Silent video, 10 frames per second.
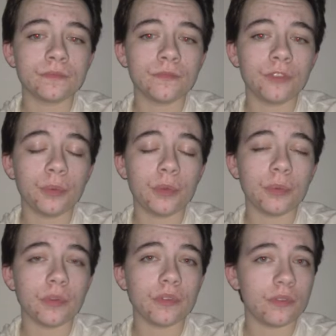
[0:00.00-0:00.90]
for
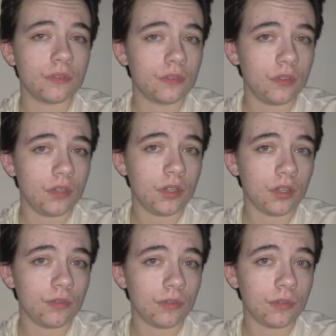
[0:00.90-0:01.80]
people as young
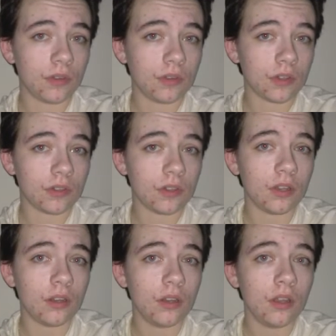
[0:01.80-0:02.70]
as 15 and 16
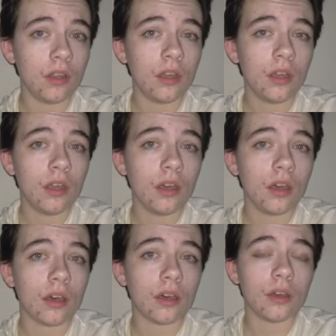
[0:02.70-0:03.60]

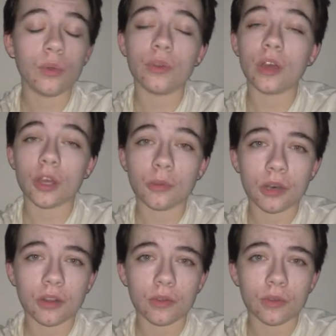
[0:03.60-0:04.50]
who are
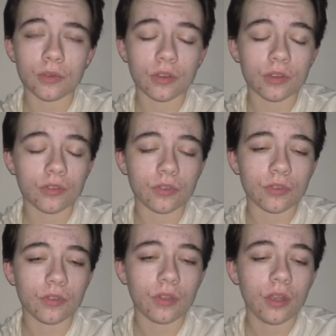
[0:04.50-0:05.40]
documenting their own
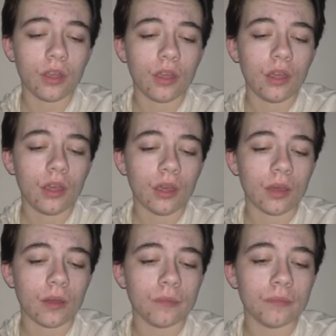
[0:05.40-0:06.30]
transitions.
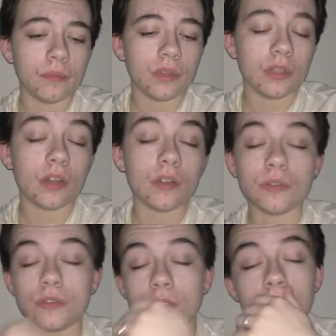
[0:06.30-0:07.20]
And then
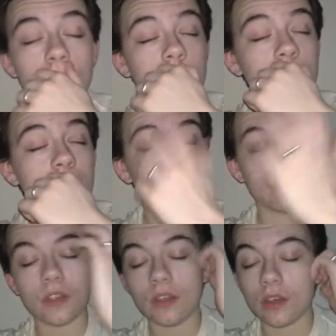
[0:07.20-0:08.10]
there's all
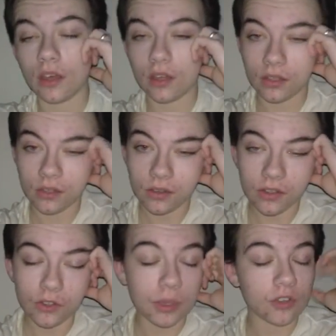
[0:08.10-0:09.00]

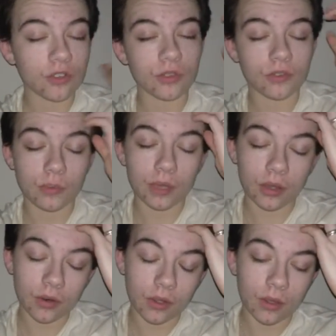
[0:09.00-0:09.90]
the specials about